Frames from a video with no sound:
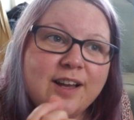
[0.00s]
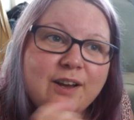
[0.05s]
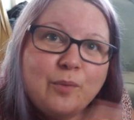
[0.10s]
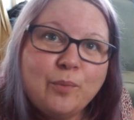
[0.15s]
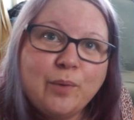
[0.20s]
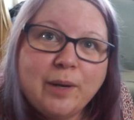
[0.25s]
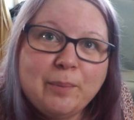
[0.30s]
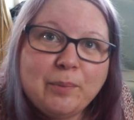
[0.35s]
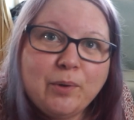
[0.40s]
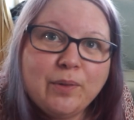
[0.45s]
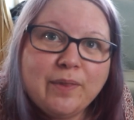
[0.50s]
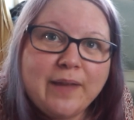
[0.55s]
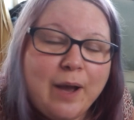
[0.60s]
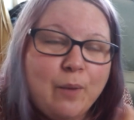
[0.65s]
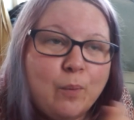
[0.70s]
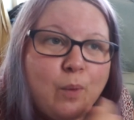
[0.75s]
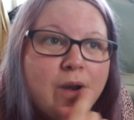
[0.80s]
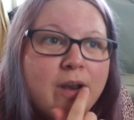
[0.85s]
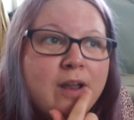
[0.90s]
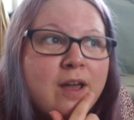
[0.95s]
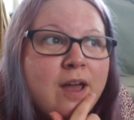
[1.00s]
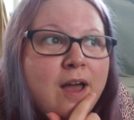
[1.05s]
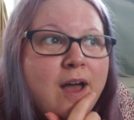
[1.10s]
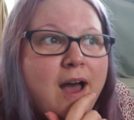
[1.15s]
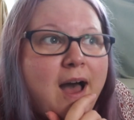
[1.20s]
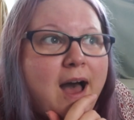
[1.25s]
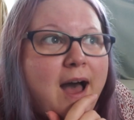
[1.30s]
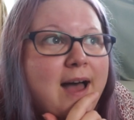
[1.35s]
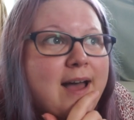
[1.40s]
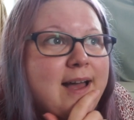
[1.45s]
when I bought that one
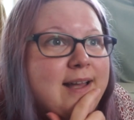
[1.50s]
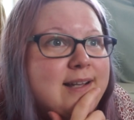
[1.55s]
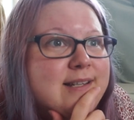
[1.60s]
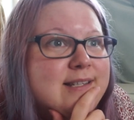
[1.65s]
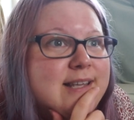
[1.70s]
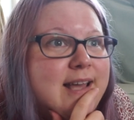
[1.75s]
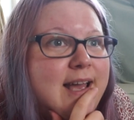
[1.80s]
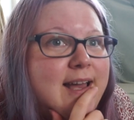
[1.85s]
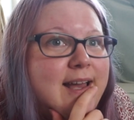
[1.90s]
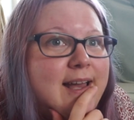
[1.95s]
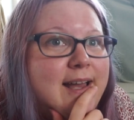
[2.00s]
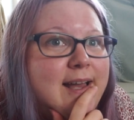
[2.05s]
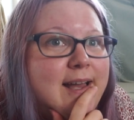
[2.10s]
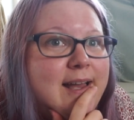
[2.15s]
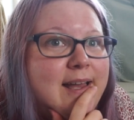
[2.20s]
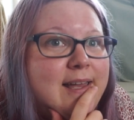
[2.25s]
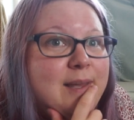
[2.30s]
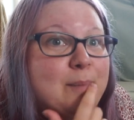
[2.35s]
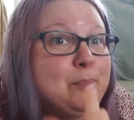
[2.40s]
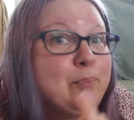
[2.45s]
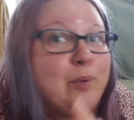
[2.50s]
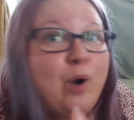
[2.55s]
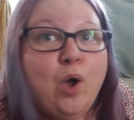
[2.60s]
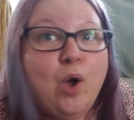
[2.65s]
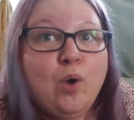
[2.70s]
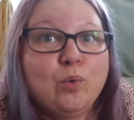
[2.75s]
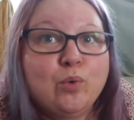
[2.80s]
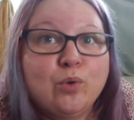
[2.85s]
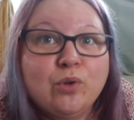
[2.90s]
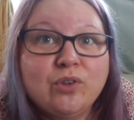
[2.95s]
and uh, it
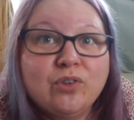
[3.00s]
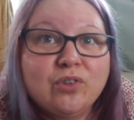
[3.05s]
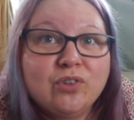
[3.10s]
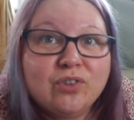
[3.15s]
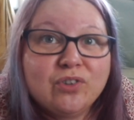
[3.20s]
broke.